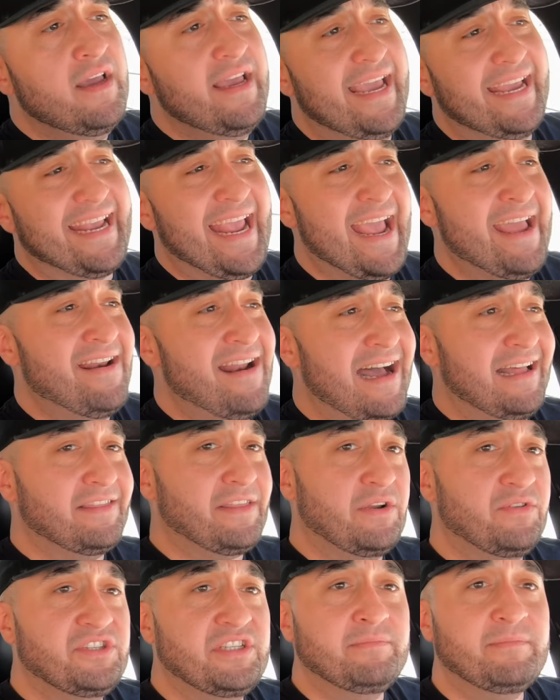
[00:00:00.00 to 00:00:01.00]
Again, I'll
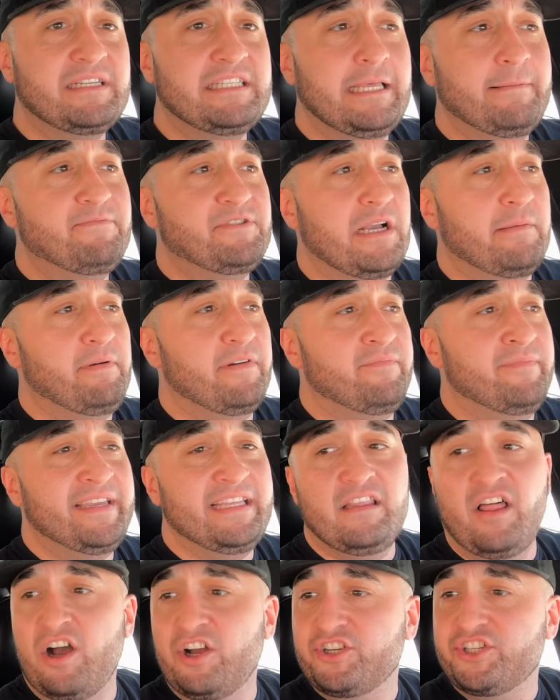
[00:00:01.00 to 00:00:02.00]
throw some clips up of me
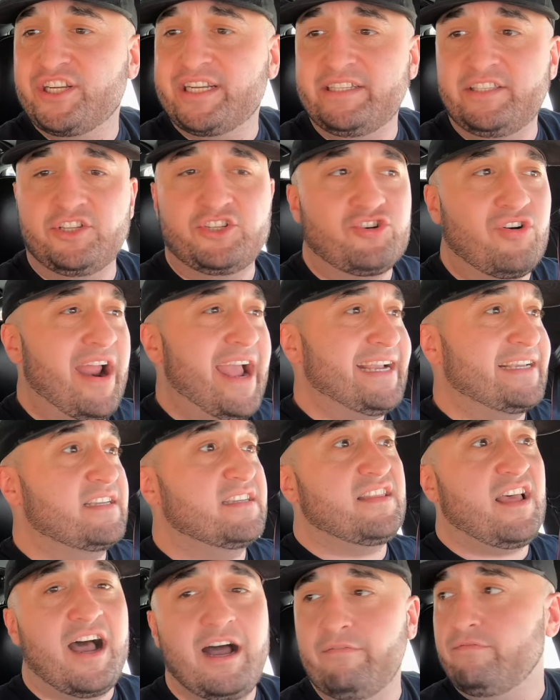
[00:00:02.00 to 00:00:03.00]
launching in the tracks,
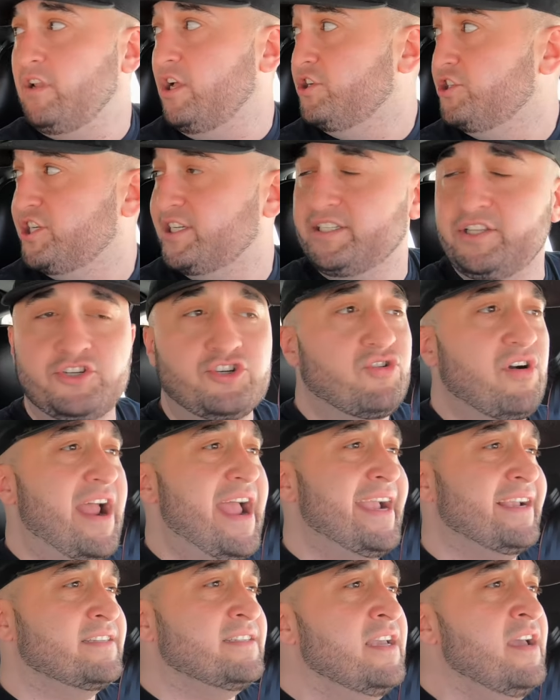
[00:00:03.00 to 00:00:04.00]
stop launching in the
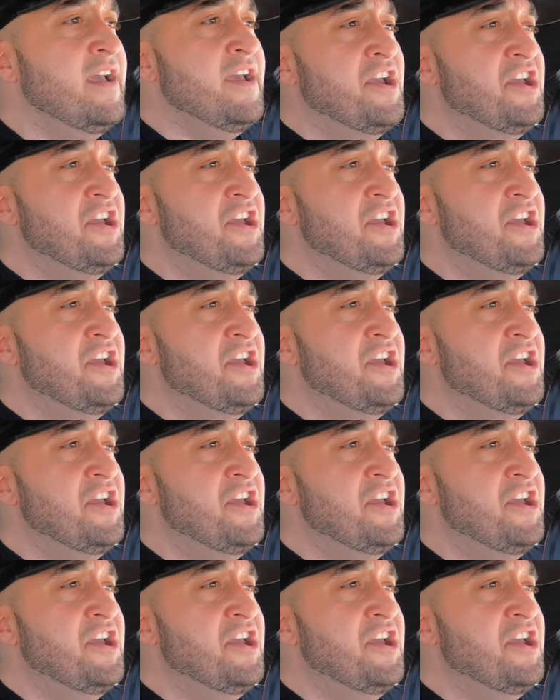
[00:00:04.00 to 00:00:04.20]
tracks.